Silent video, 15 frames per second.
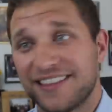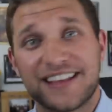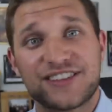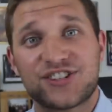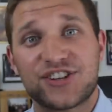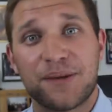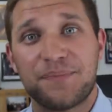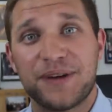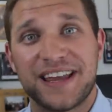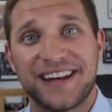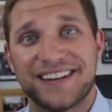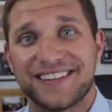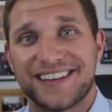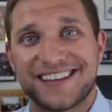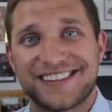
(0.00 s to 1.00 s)
let's jump
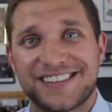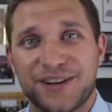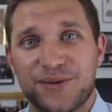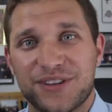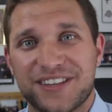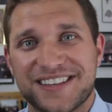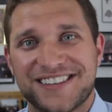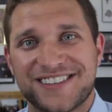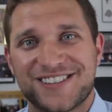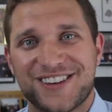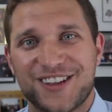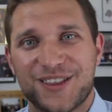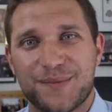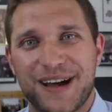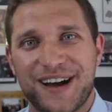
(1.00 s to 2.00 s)
in. Let's see what this is
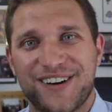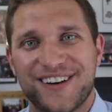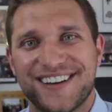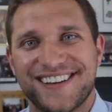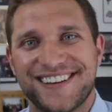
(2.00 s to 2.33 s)
all about.